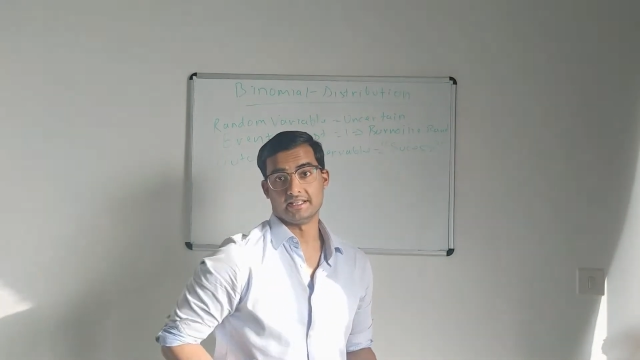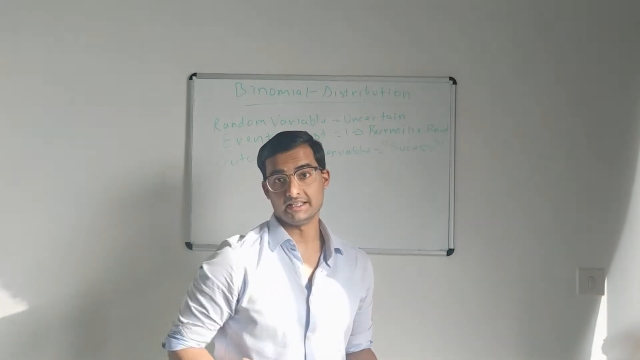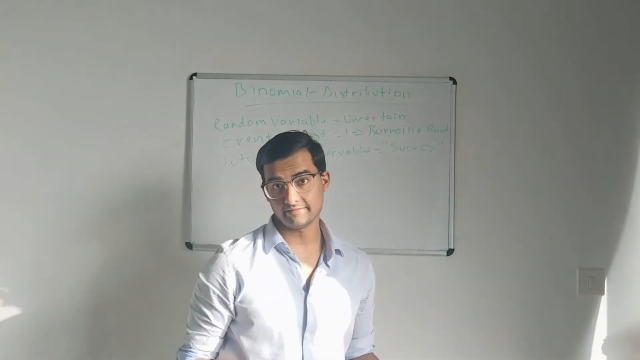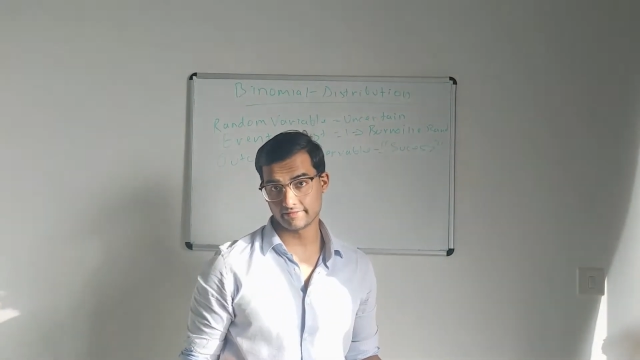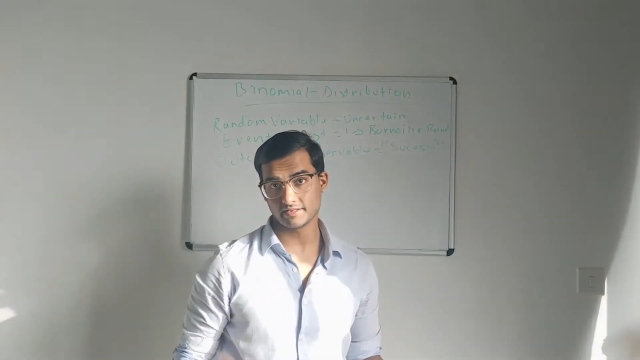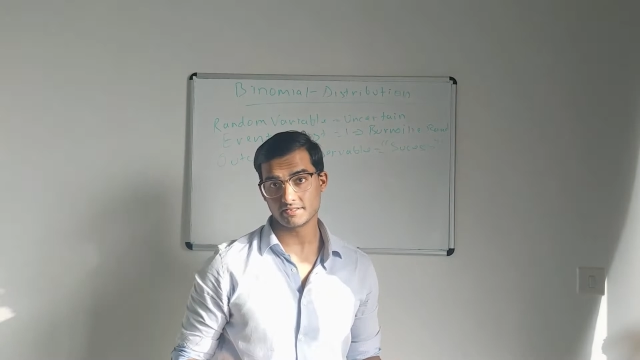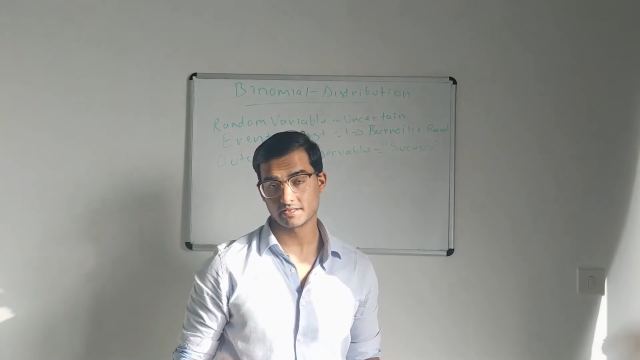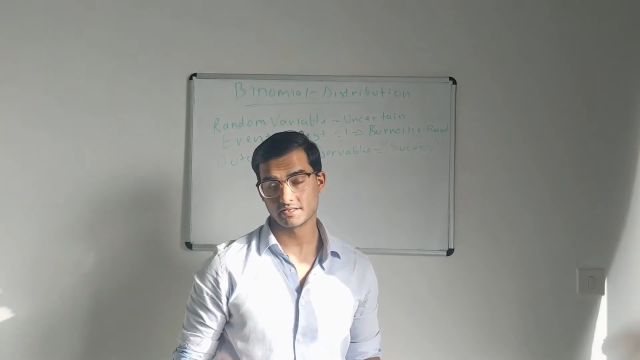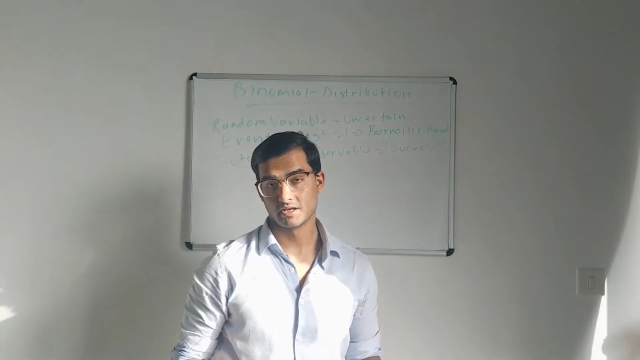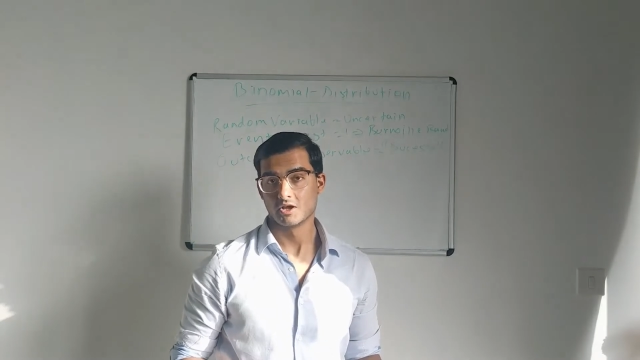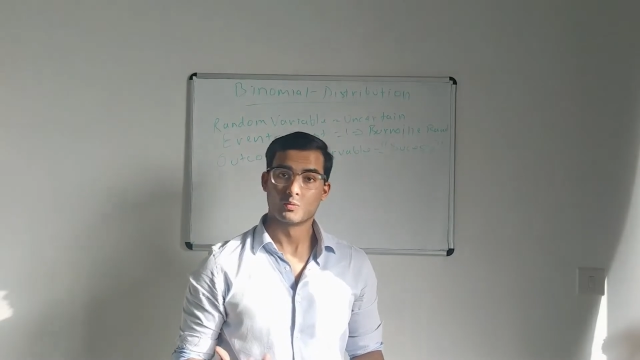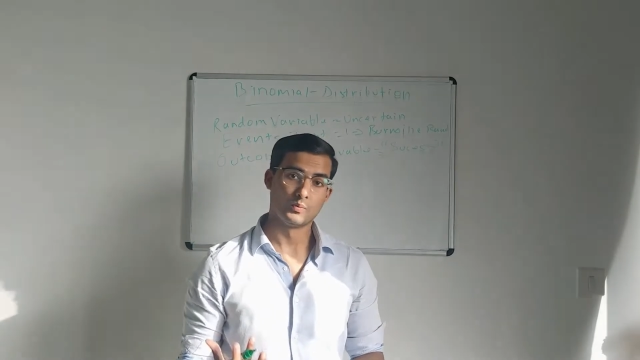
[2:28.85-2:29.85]
event,
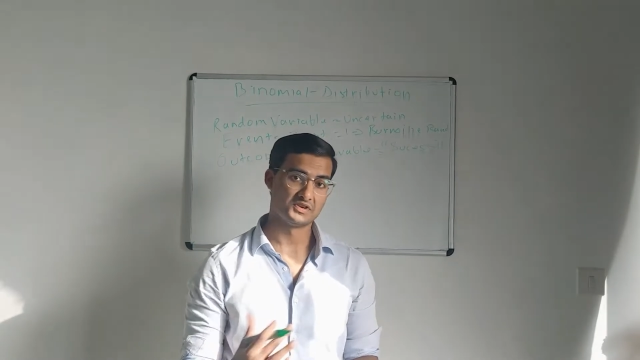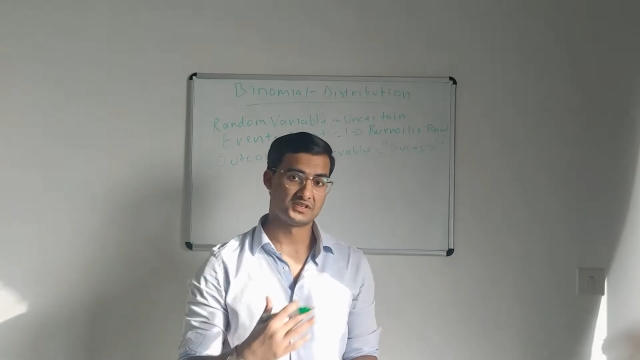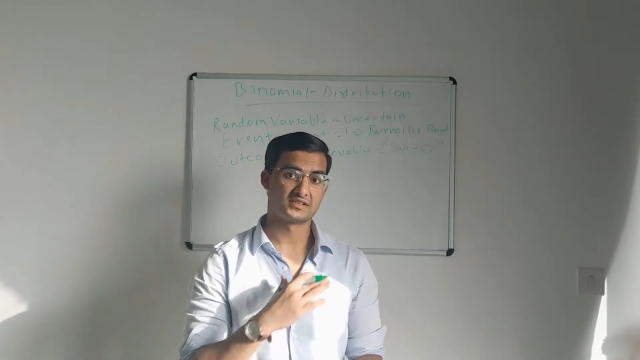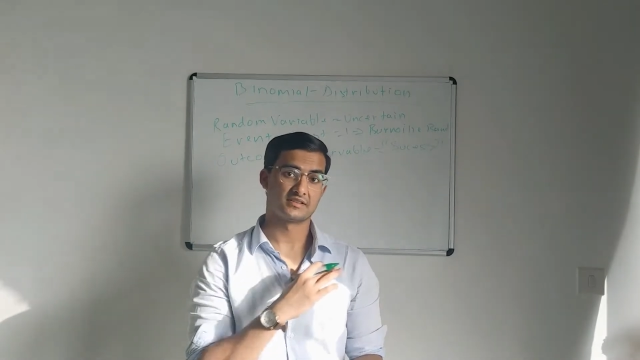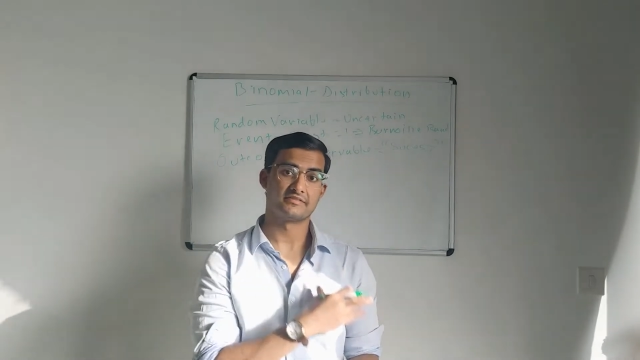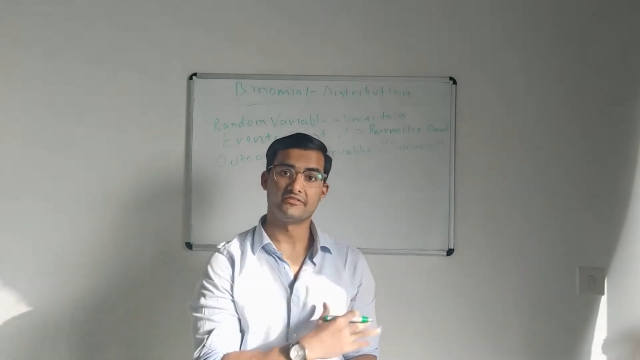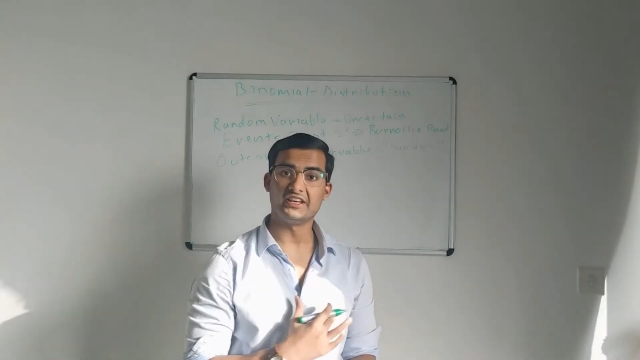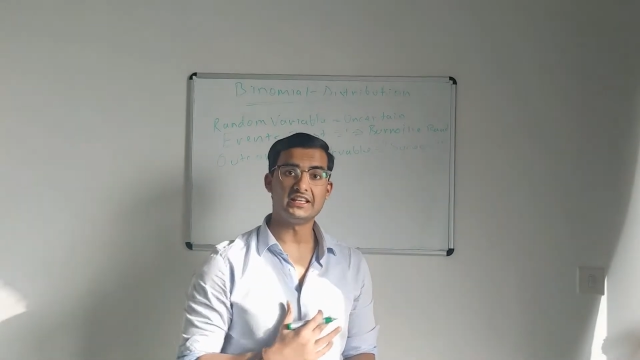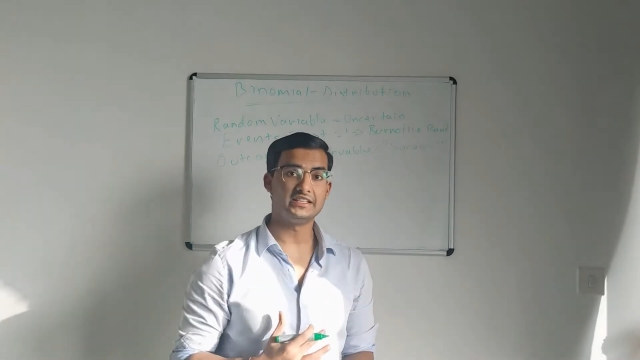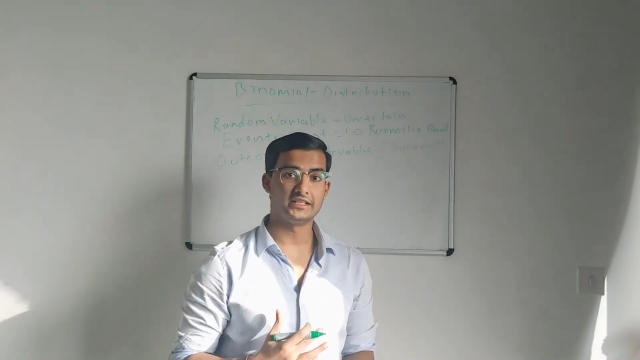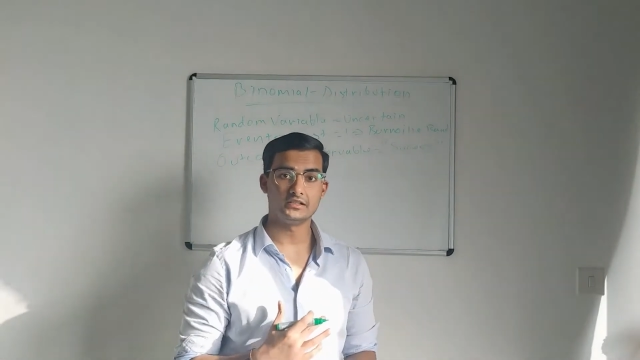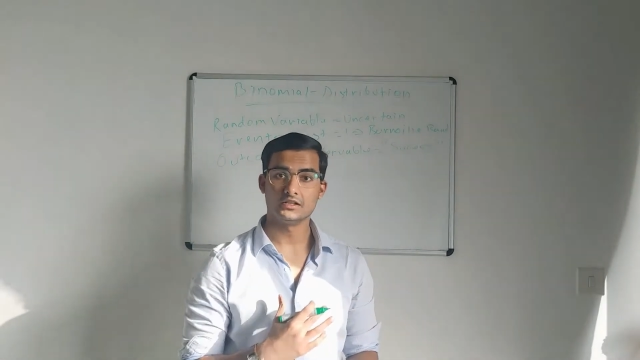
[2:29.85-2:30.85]
which is a
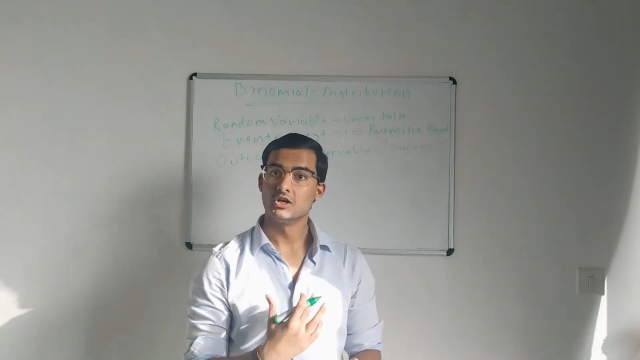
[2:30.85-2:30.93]
failure,